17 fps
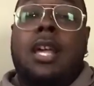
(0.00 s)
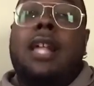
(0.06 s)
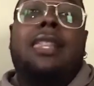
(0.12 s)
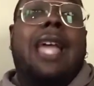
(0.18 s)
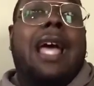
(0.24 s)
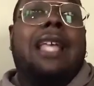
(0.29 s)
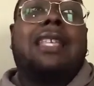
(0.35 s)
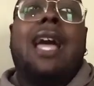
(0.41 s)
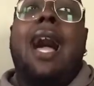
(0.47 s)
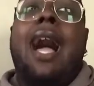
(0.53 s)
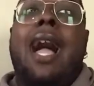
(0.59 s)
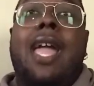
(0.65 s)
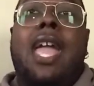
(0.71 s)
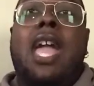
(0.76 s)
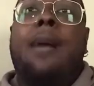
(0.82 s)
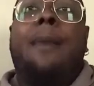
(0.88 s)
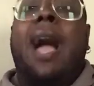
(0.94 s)
That's how I
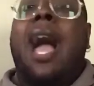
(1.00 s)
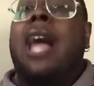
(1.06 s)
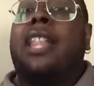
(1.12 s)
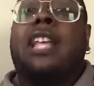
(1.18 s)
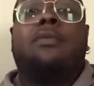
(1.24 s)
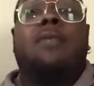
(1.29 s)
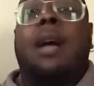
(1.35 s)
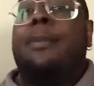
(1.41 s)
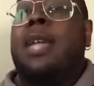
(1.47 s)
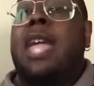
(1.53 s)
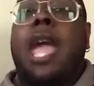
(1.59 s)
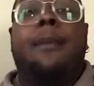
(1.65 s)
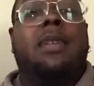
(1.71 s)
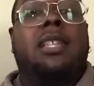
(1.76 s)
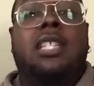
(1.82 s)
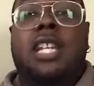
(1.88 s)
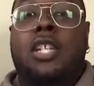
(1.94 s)
am. That's why I
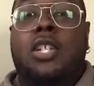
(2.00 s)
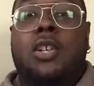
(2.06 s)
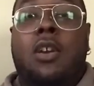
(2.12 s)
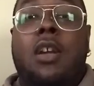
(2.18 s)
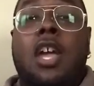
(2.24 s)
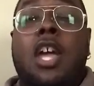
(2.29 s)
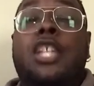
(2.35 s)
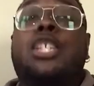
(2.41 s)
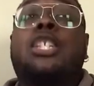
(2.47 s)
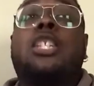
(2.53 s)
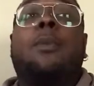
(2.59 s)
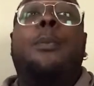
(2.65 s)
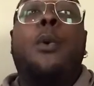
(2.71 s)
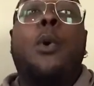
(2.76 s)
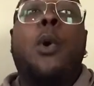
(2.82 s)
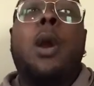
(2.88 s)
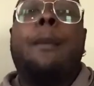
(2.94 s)
became a teacher, to
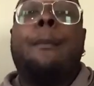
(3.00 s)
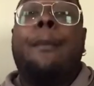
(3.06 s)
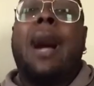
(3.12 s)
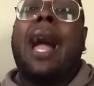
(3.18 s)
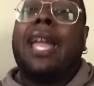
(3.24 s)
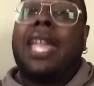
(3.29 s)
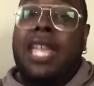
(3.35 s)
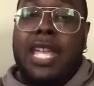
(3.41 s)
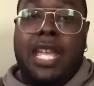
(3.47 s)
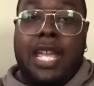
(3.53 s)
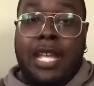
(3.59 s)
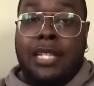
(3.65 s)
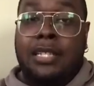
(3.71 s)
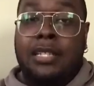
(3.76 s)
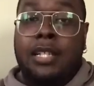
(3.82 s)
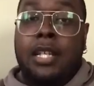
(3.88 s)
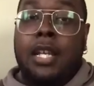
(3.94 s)
support my
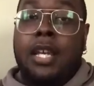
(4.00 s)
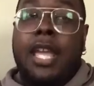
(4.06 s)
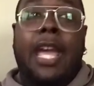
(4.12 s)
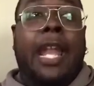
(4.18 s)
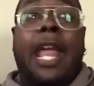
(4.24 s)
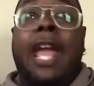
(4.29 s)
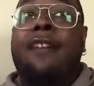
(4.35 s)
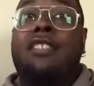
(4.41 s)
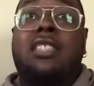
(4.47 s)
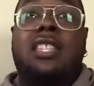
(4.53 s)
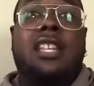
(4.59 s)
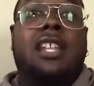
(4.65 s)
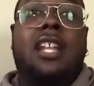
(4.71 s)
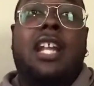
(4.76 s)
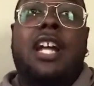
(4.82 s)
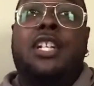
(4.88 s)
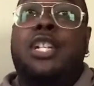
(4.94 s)
kids in everything
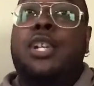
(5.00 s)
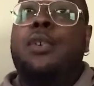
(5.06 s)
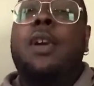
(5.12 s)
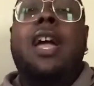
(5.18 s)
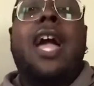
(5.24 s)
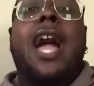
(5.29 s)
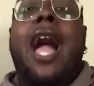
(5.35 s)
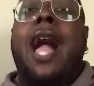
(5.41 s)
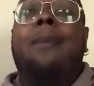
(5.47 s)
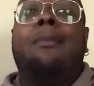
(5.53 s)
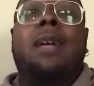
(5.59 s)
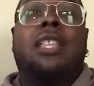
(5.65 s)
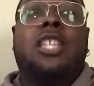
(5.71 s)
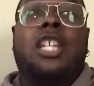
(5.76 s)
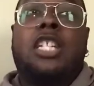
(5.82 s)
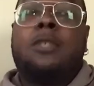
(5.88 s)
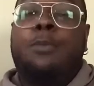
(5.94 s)
that I do. I'm at
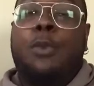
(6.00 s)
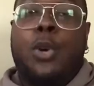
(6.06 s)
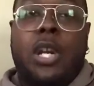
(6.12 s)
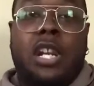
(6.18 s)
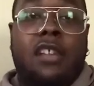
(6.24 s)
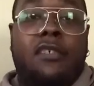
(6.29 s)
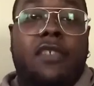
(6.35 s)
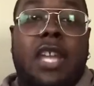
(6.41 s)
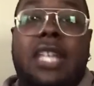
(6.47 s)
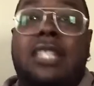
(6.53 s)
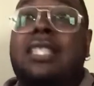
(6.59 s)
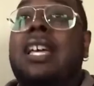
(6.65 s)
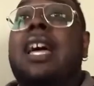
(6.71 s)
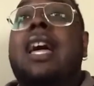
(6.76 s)
their sporting events.